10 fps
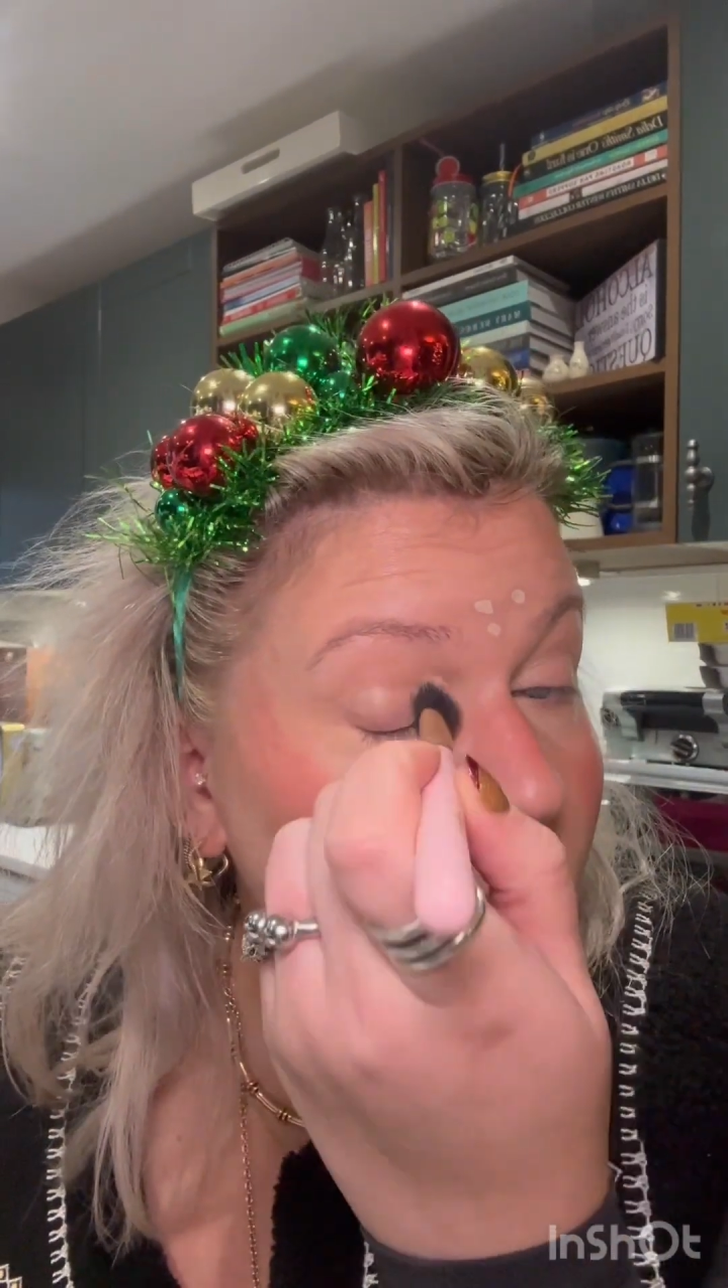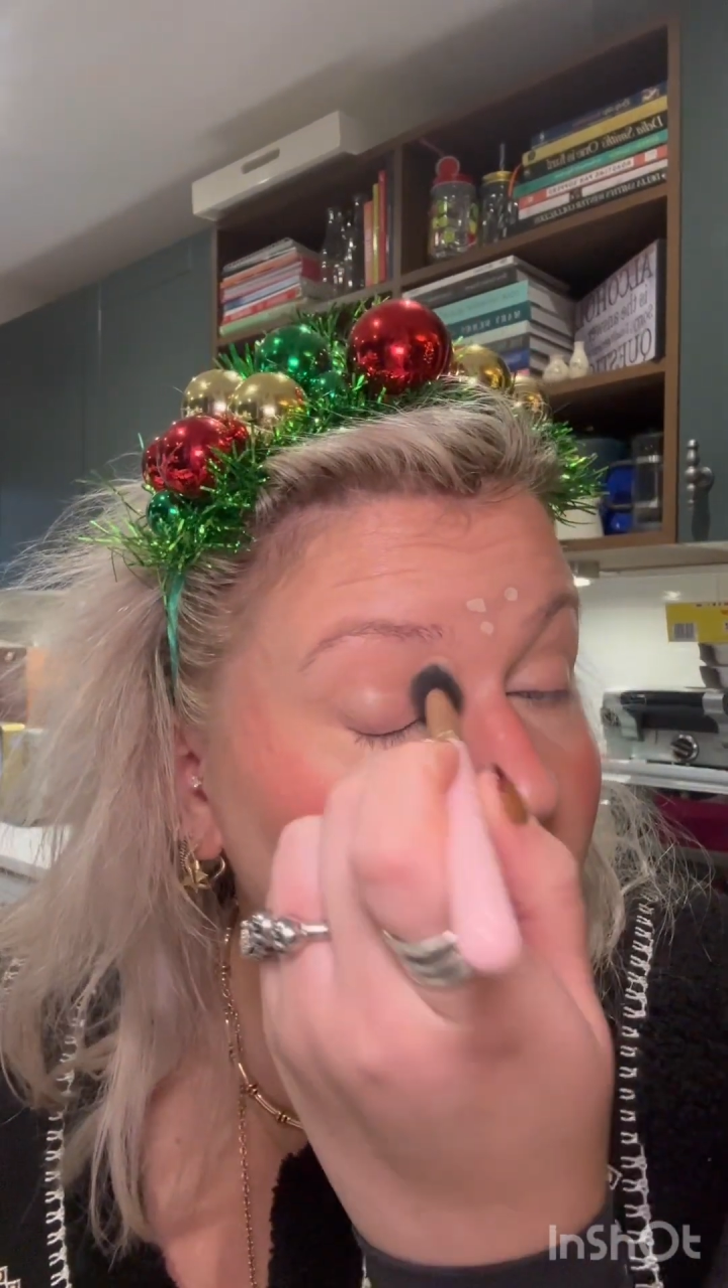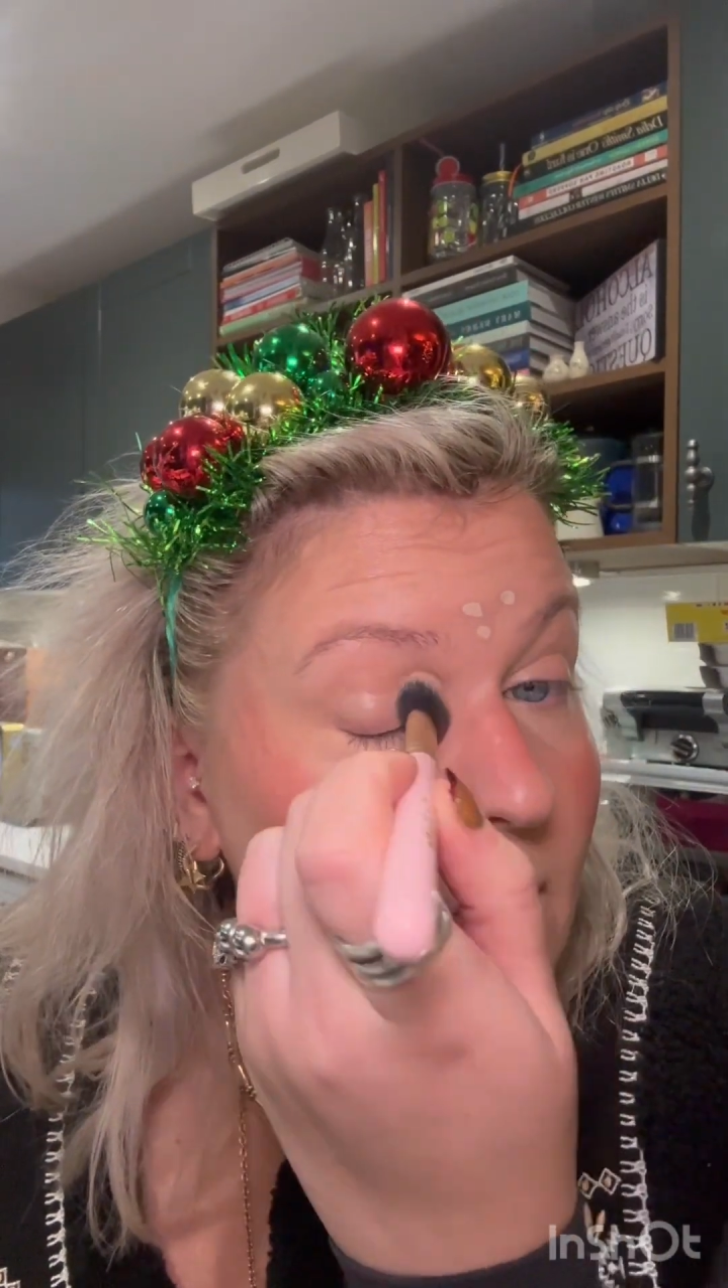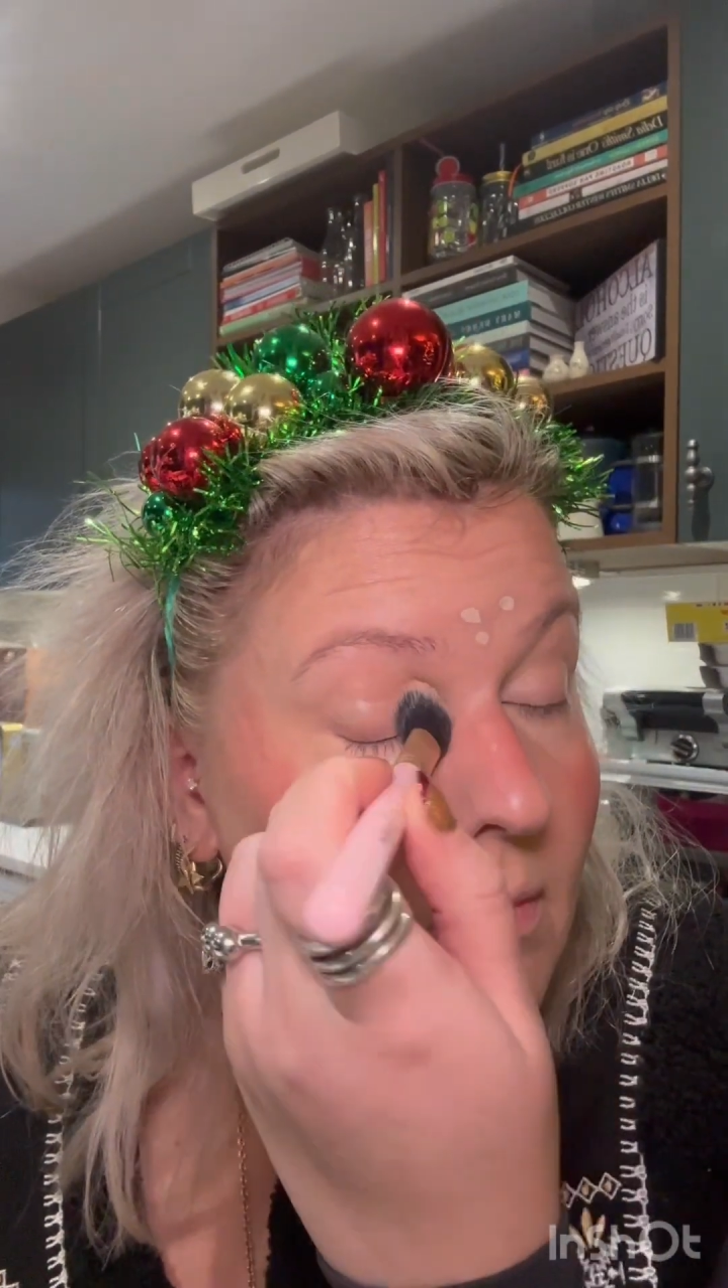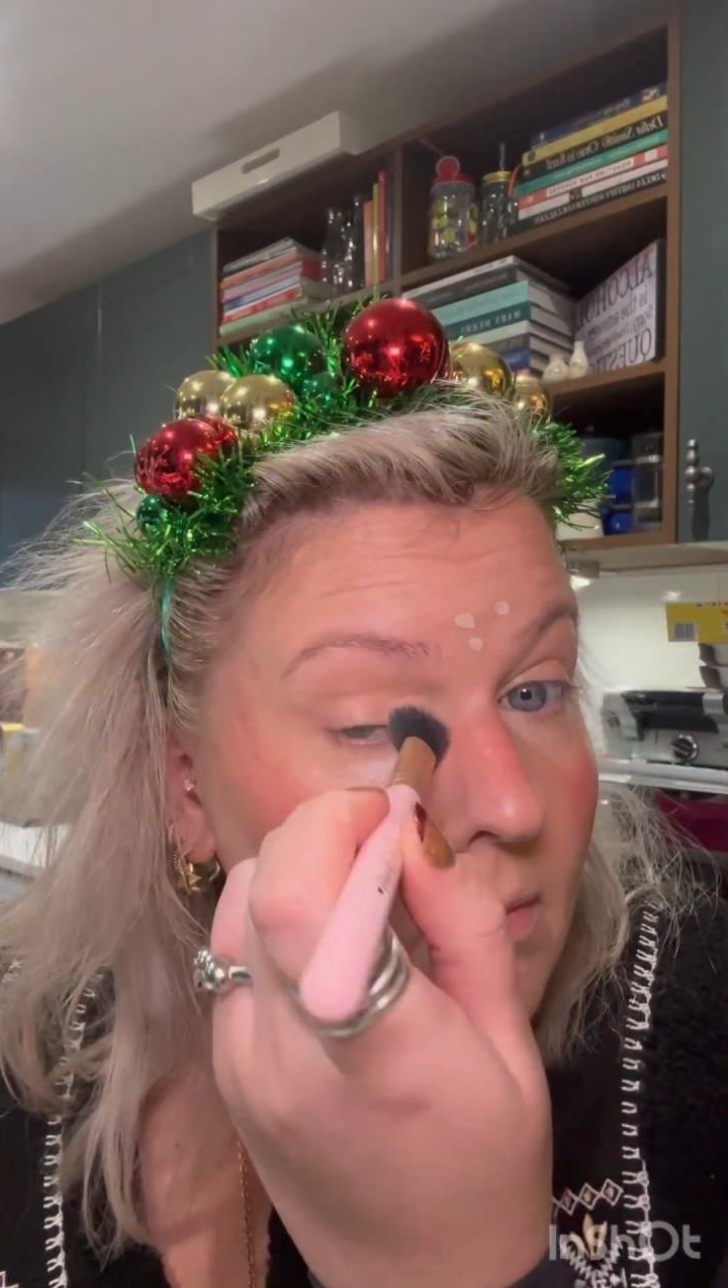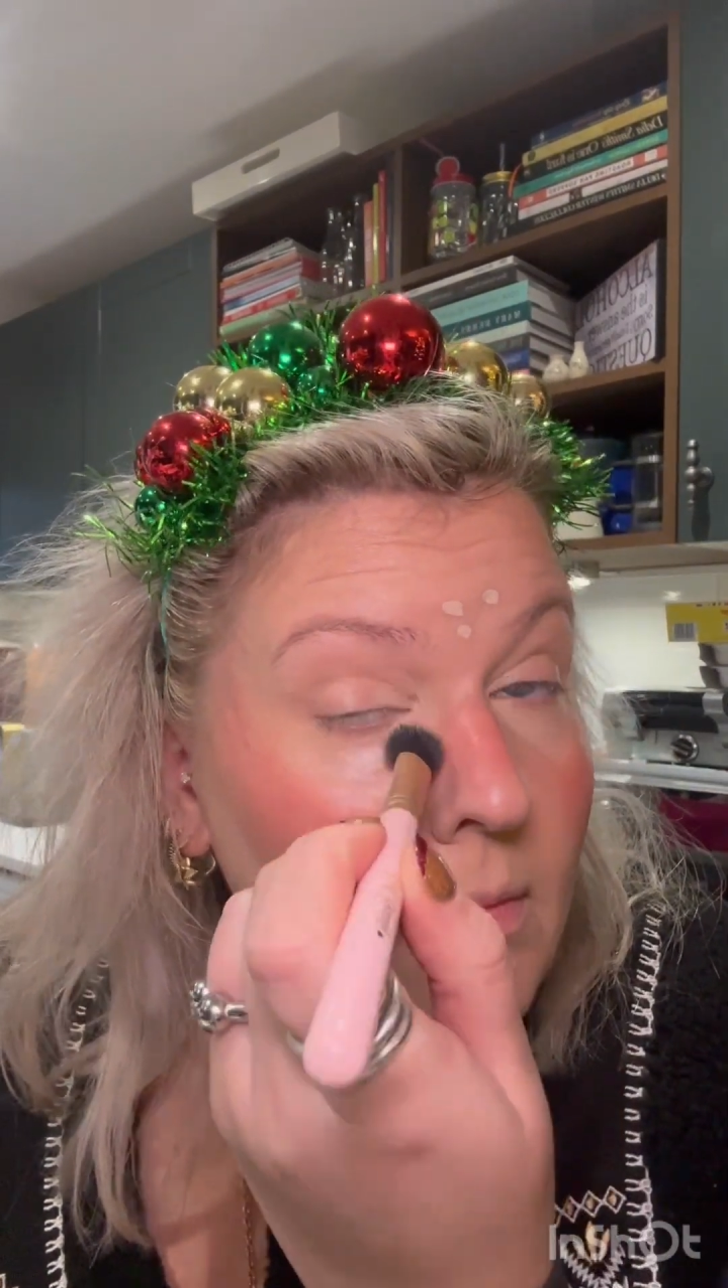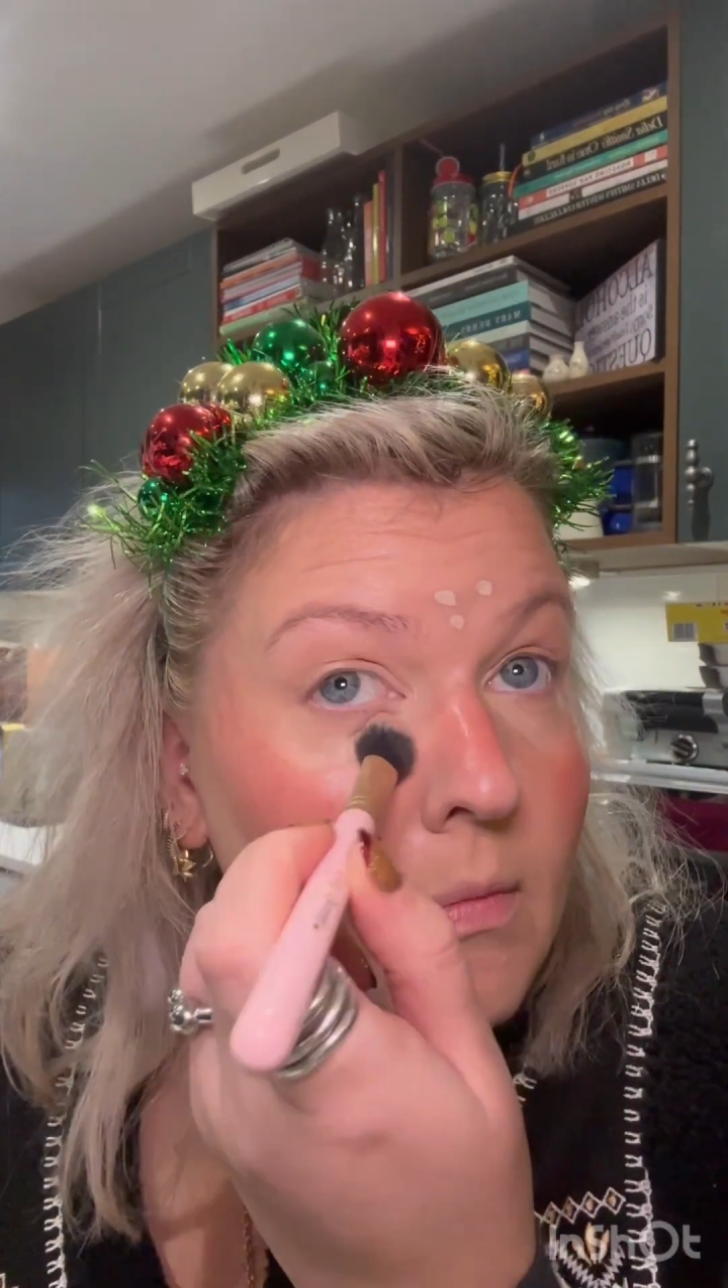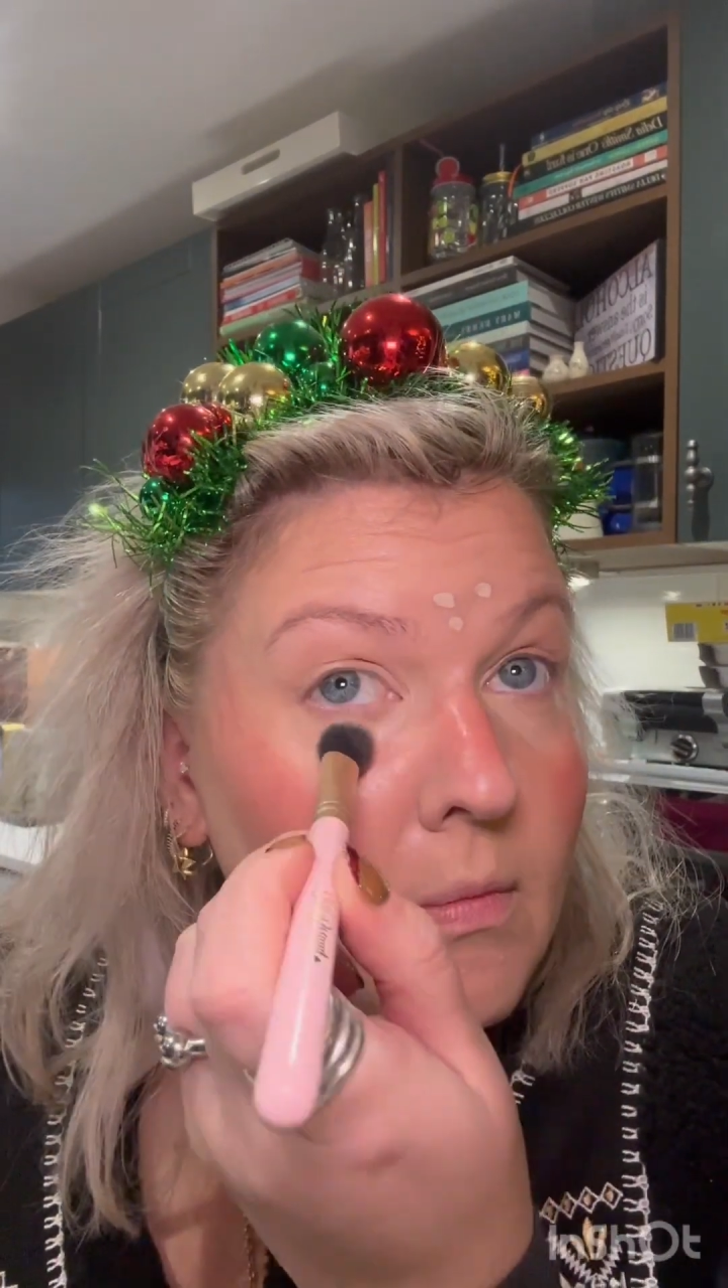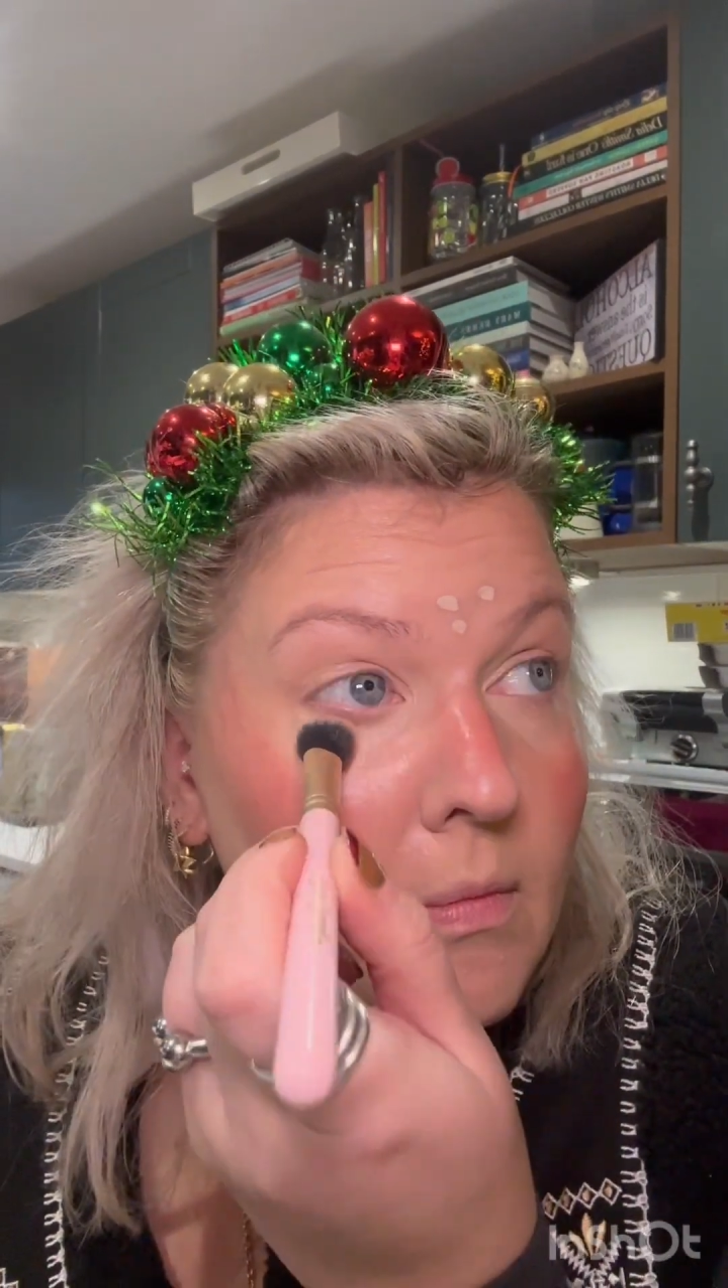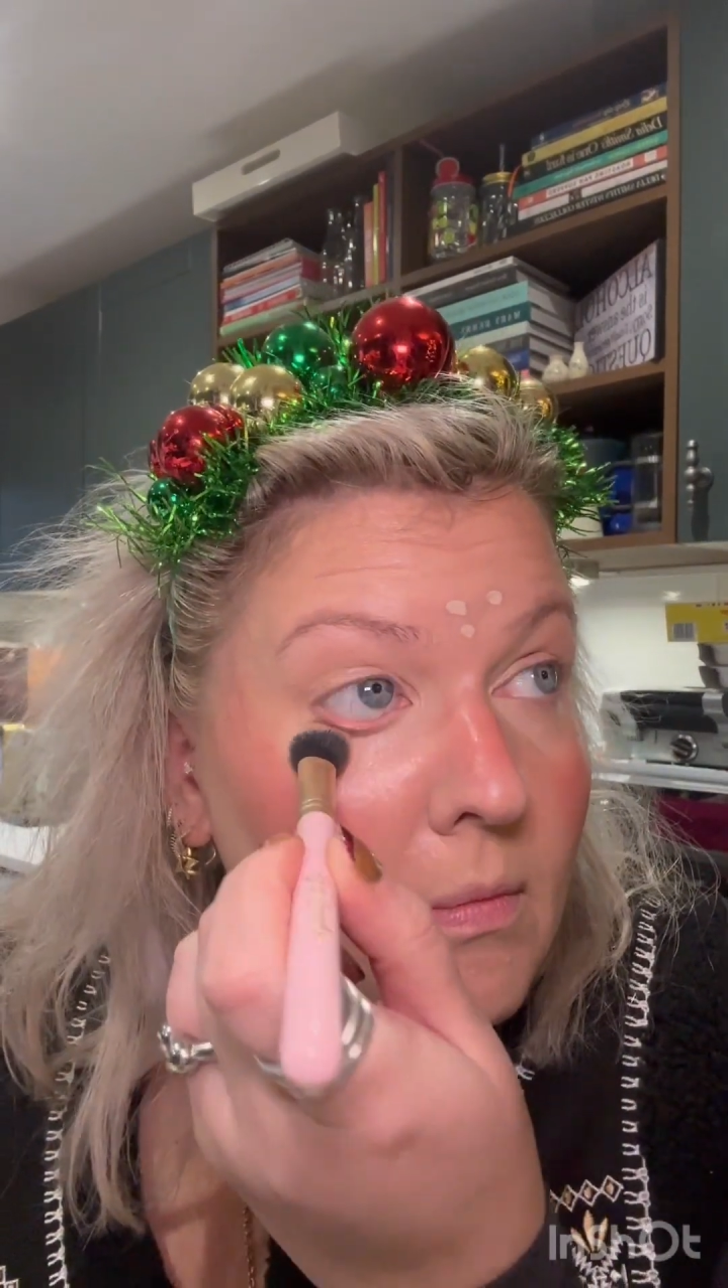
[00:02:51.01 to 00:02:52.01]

shadows